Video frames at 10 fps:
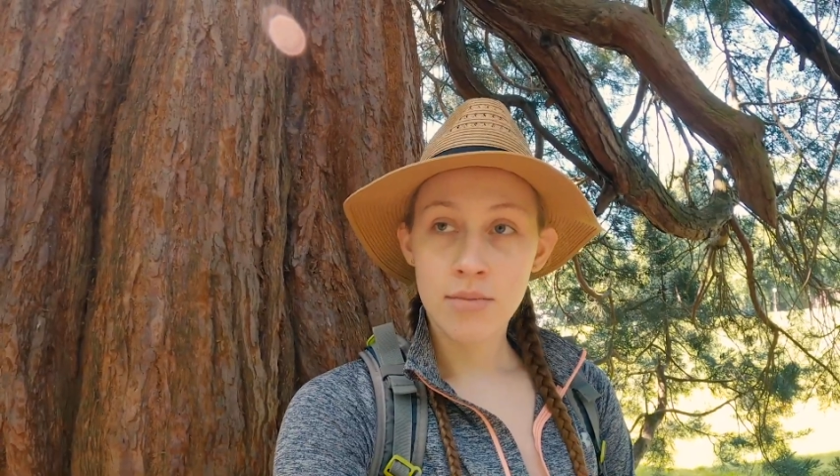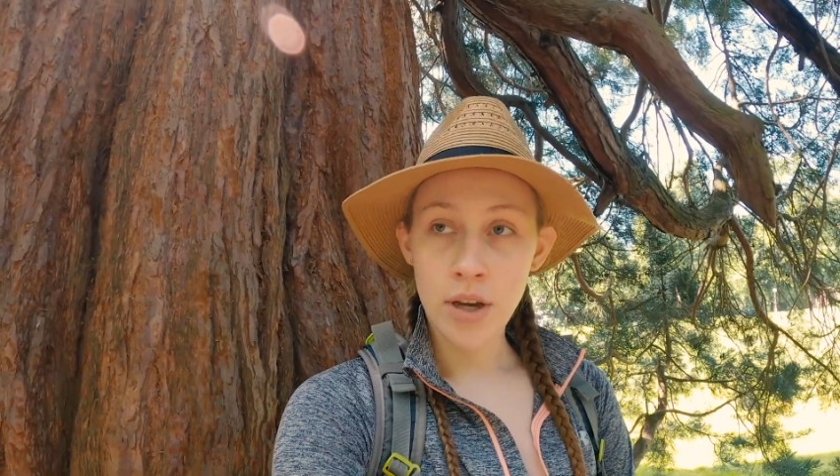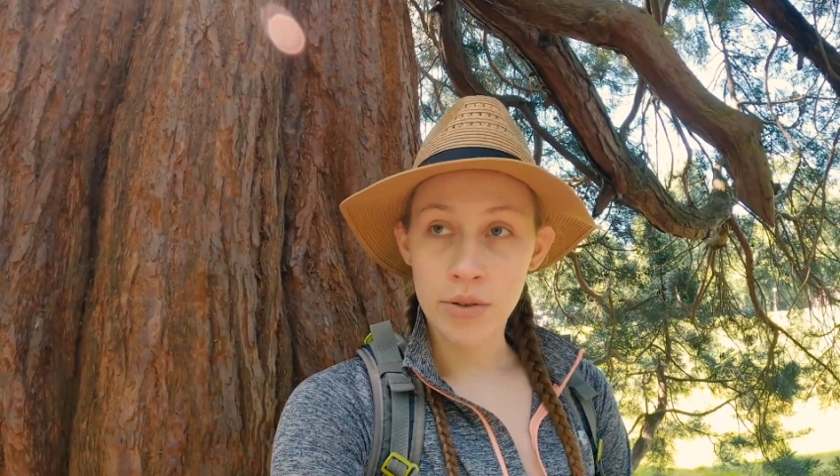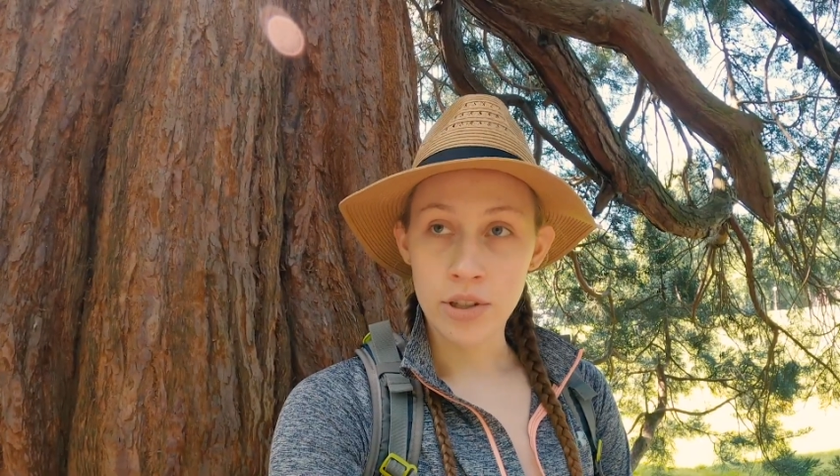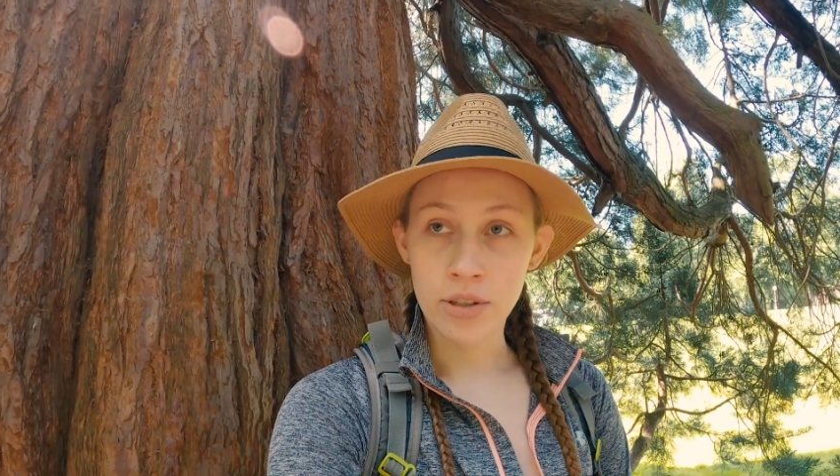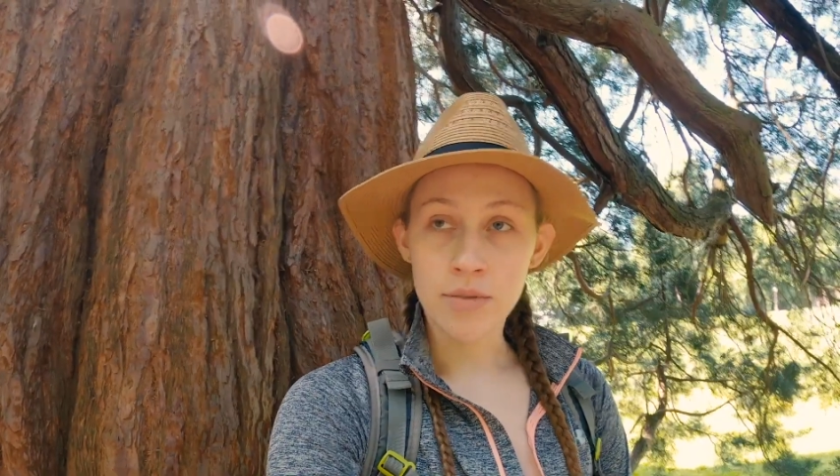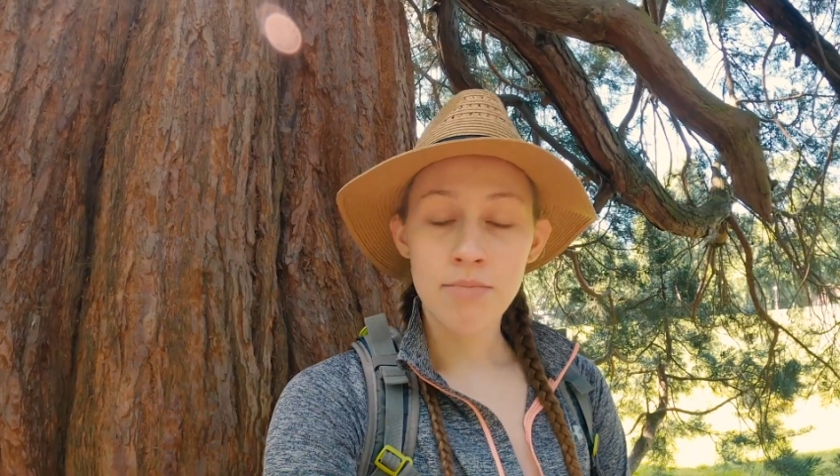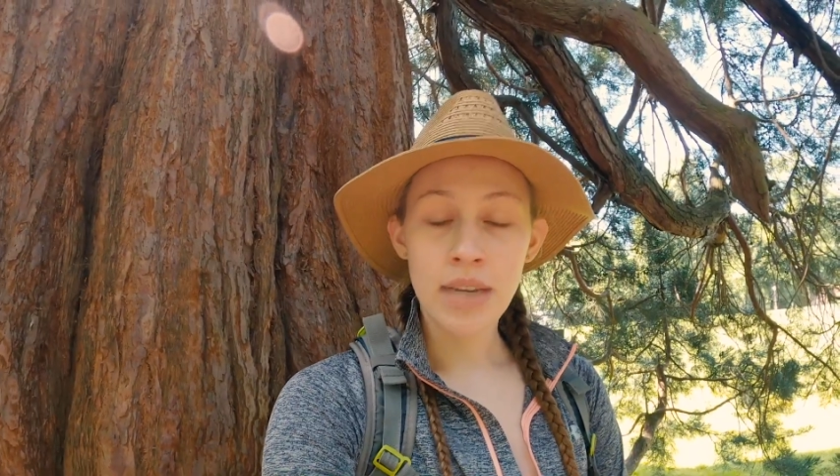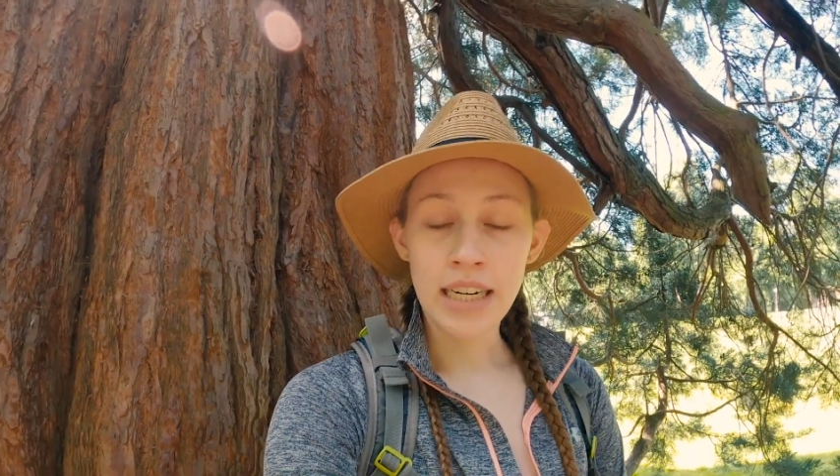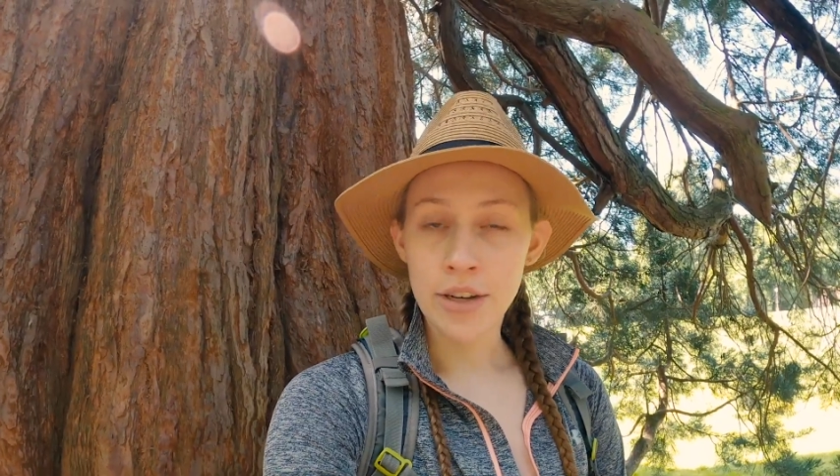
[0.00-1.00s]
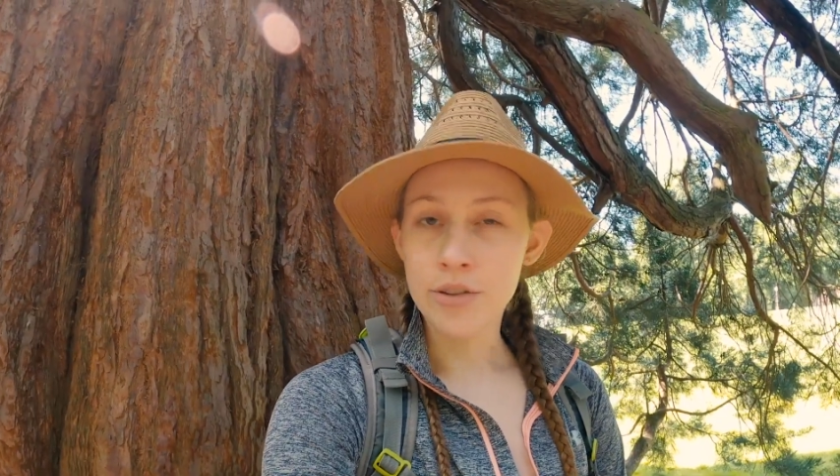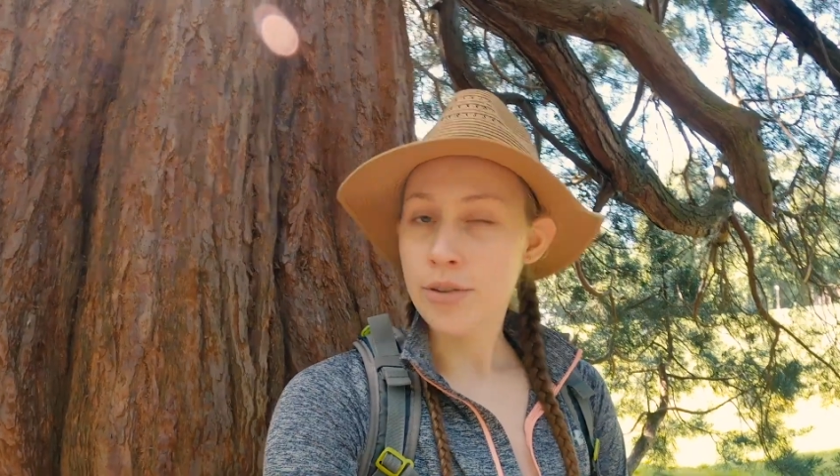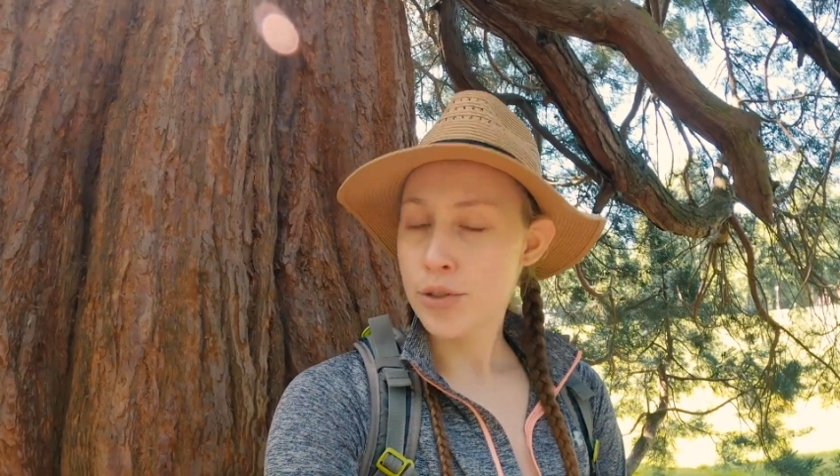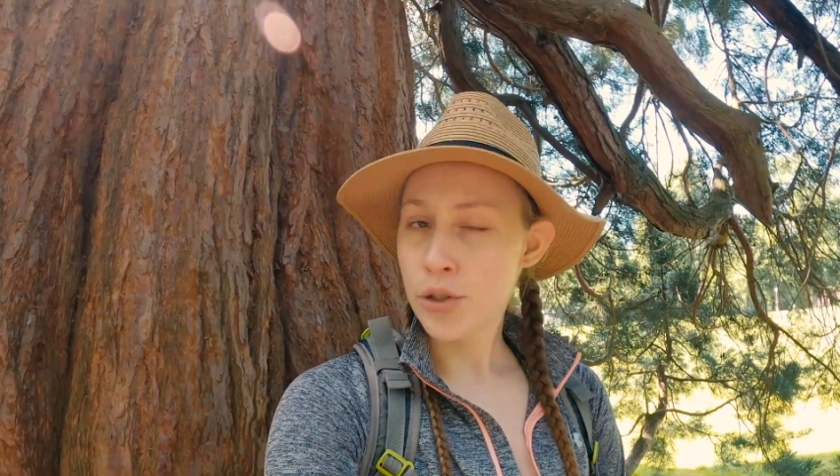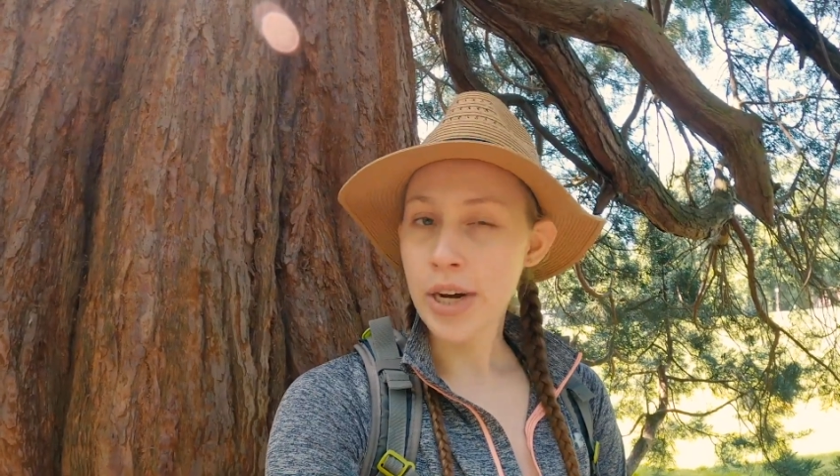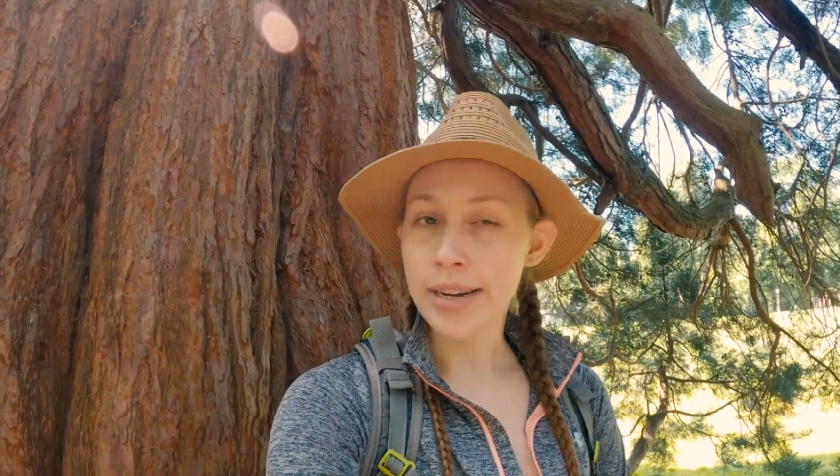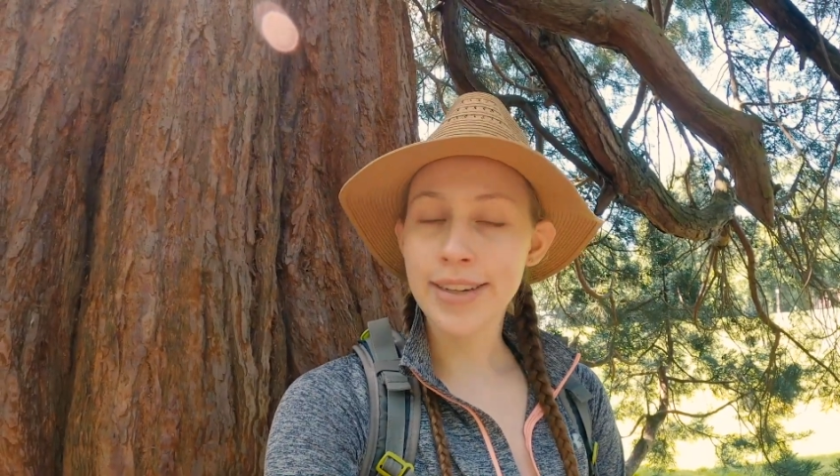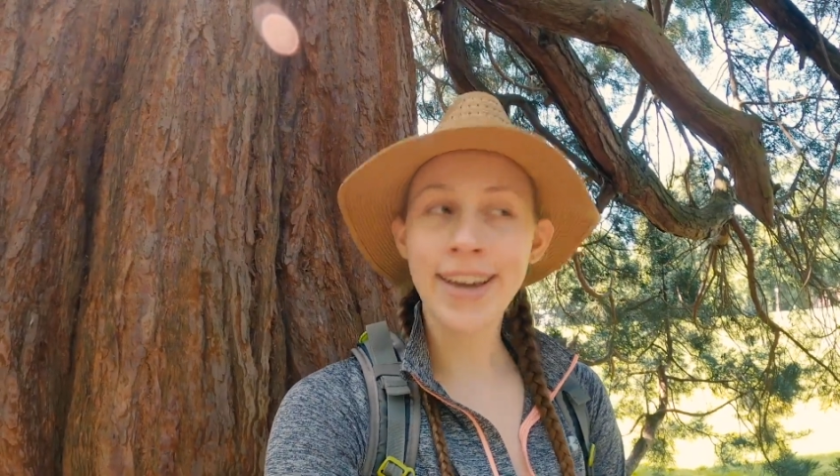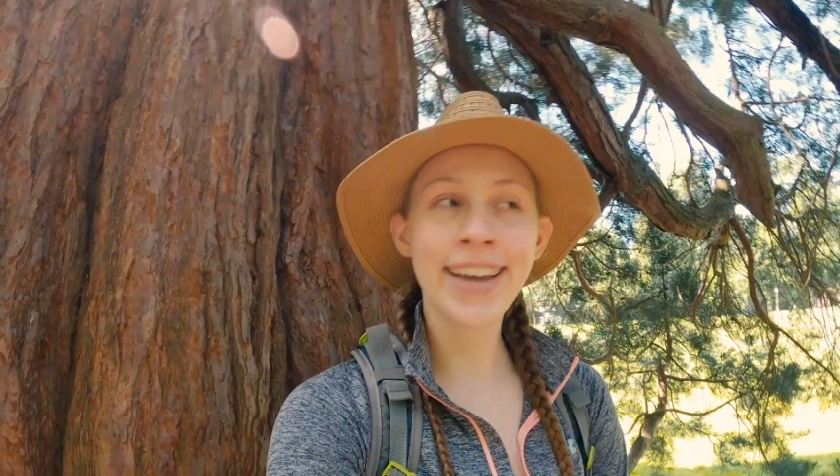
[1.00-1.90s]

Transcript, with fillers: ocean, mini ocean, straight.